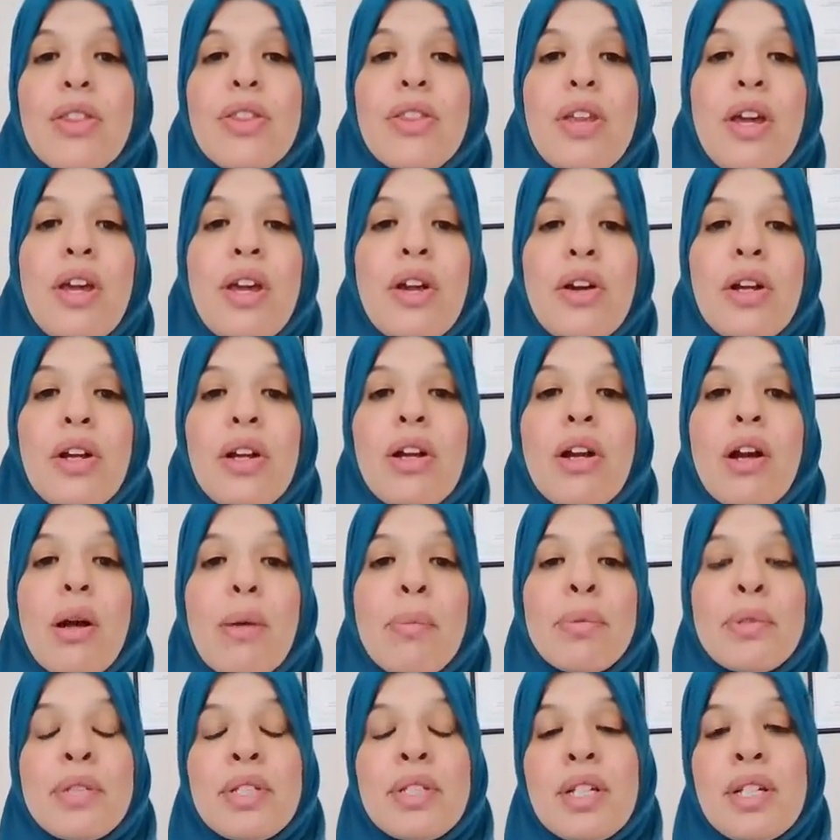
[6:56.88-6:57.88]
They're
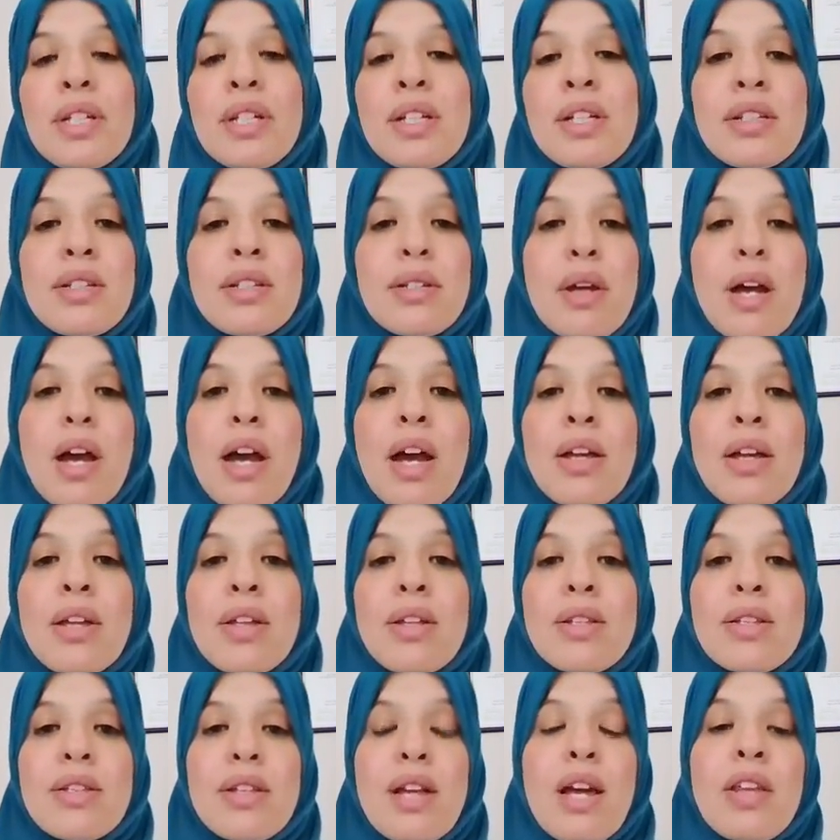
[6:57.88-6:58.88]
incompetent,
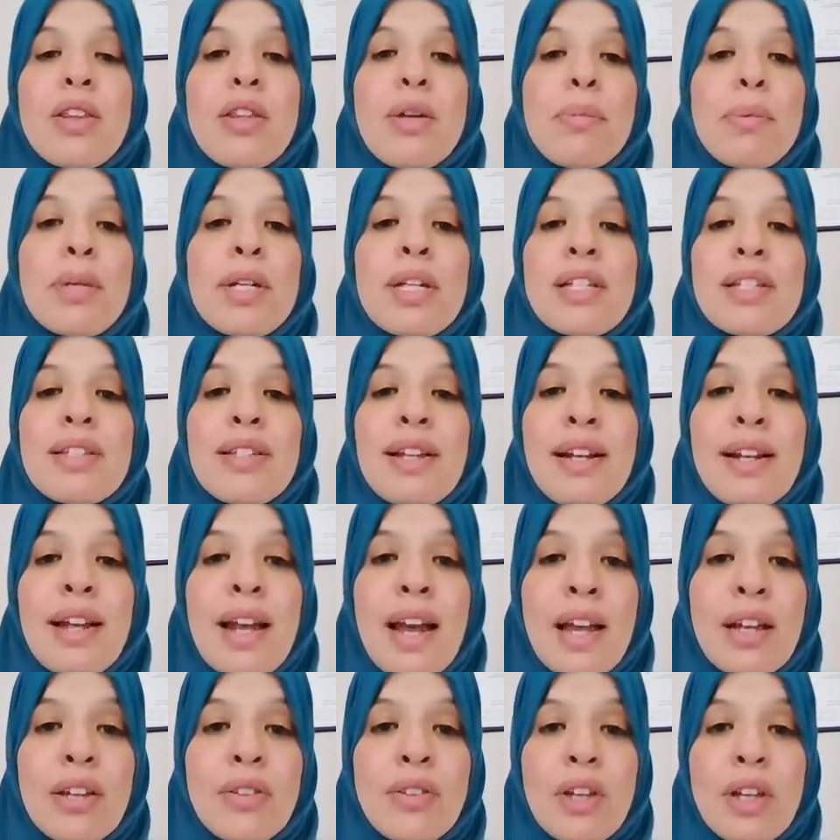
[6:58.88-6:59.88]
it's either because they
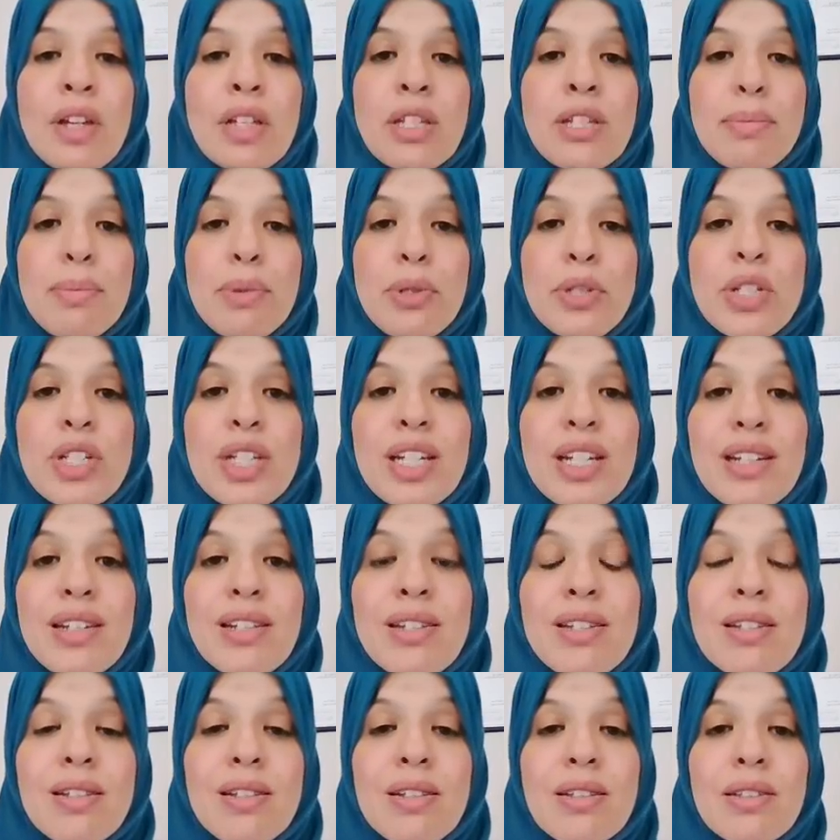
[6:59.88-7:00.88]
lack the
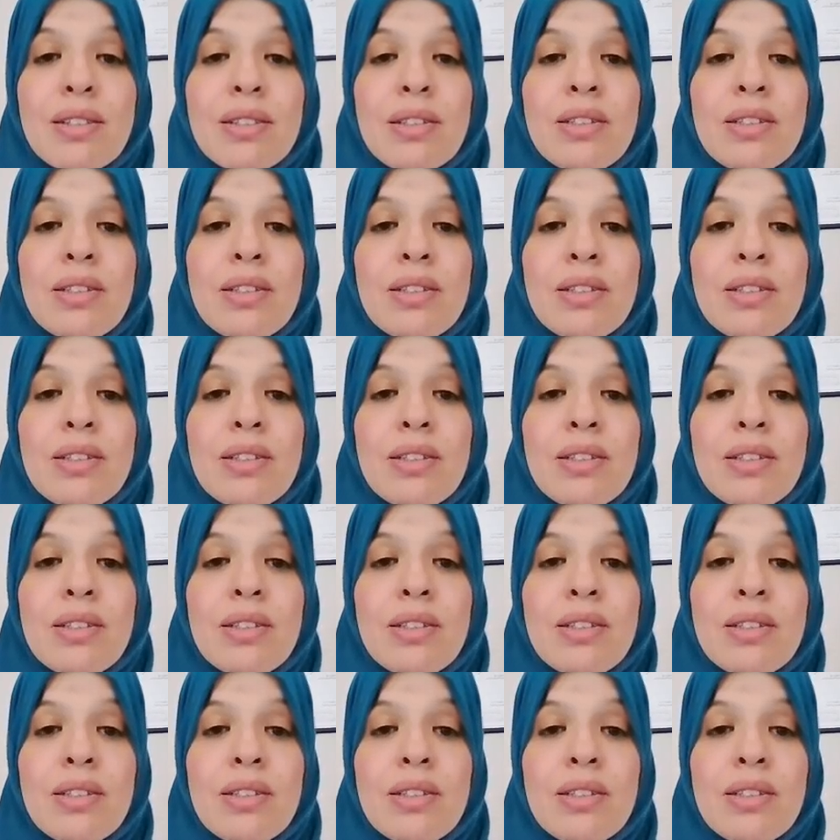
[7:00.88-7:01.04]
expertise,